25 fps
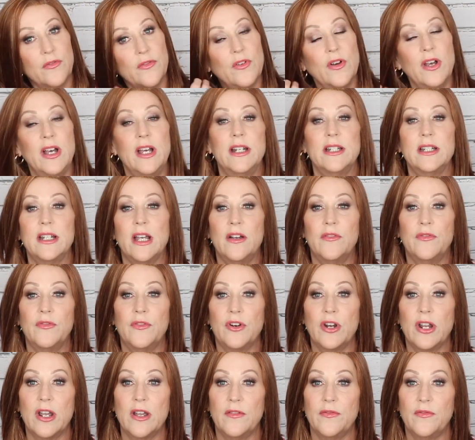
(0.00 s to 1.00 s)
the front
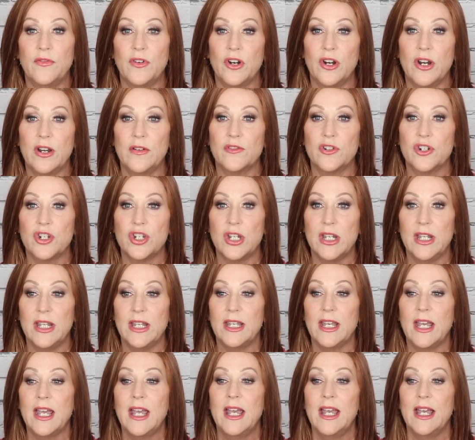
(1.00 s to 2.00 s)
of Forever
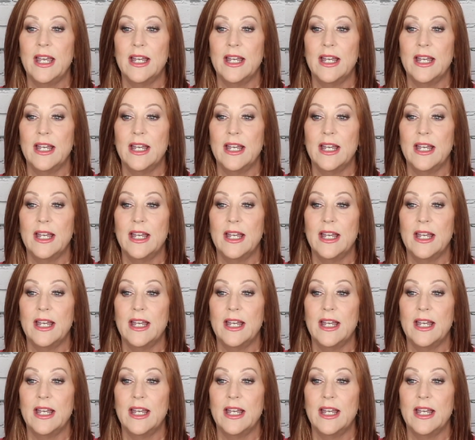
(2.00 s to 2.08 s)
Chic